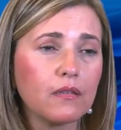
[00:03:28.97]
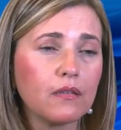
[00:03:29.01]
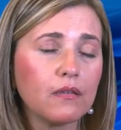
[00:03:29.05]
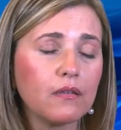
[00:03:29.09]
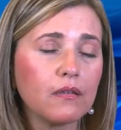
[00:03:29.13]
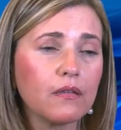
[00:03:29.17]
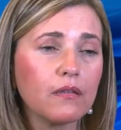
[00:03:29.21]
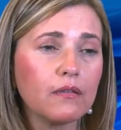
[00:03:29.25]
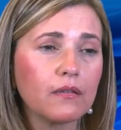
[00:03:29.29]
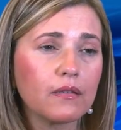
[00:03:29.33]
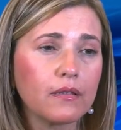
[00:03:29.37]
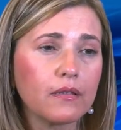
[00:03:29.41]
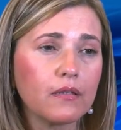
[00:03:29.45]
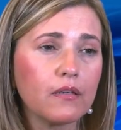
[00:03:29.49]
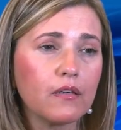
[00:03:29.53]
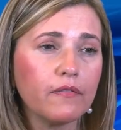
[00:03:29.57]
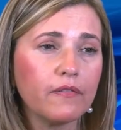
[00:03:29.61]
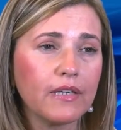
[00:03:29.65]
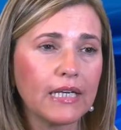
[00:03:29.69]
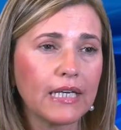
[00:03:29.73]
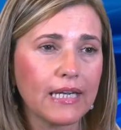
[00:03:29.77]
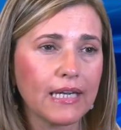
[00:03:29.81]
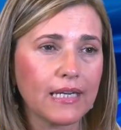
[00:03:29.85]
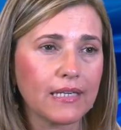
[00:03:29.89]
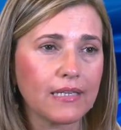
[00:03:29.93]
other
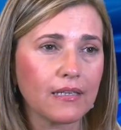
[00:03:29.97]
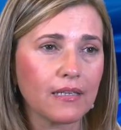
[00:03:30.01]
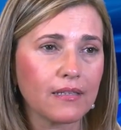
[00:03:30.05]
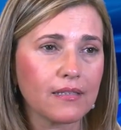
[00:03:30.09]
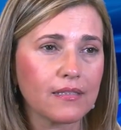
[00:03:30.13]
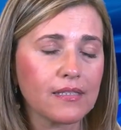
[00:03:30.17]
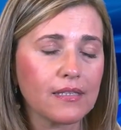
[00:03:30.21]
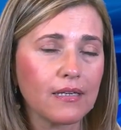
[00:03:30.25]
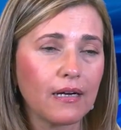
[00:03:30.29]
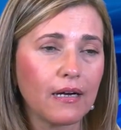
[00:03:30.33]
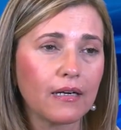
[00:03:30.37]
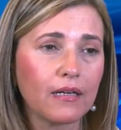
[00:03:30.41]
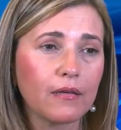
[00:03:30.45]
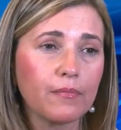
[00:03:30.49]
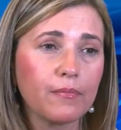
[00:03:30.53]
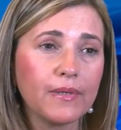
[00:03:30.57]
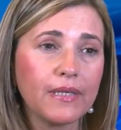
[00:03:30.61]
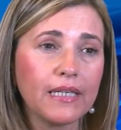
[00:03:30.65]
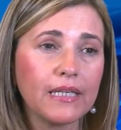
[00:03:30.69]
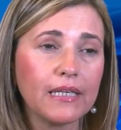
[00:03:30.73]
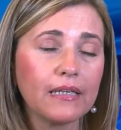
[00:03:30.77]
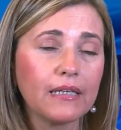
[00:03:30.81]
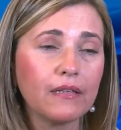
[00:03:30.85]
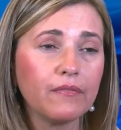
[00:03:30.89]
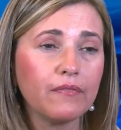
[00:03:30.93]
novel agents are
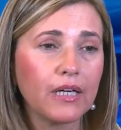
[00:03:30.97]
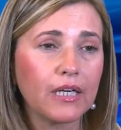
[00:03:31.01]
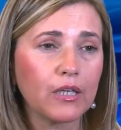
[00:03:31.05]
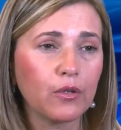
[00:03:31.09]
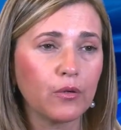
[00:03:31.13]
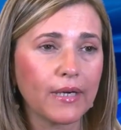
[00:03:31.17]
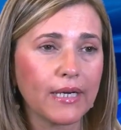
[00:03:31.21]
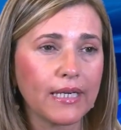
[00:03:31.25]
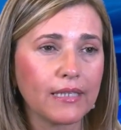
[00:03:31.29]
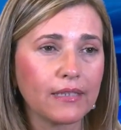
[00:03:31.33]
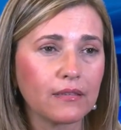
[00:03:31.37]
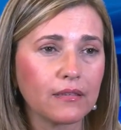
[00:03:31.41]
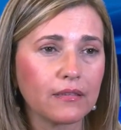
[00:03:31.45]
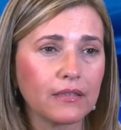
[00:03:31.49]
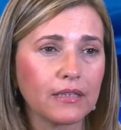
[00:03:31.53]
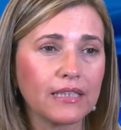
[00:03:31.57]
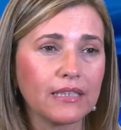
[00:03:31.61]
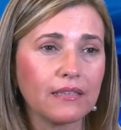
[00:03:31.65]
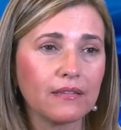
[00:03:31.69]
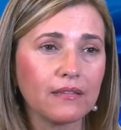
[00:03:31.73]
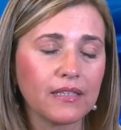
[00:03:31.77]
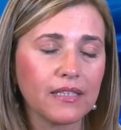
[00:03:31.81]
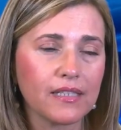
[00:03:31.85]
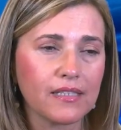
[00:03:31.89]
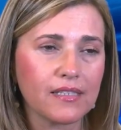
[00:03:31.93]
being evaluated
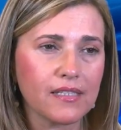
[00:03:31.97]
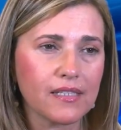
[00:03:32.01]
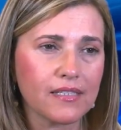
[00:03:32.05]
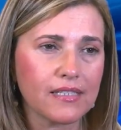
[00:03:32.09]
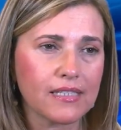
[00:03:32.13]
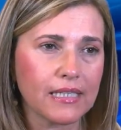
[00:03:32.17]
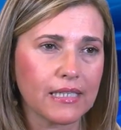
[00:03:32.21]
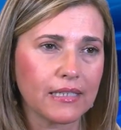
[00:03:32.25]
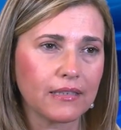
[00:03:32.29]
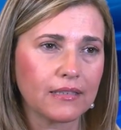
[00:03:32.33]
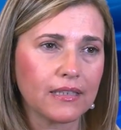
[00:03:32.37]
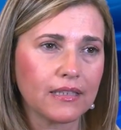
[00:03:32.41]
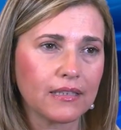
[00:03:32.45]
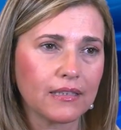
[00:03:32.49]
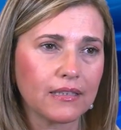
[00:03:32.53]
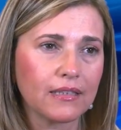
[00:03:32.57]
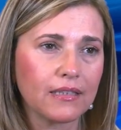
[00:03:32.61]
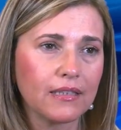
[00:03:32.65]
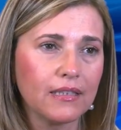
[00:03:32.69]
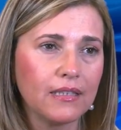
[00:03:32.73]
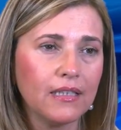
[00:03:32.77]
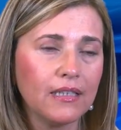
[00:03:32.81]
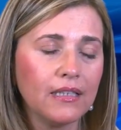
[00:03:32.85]
in this setting.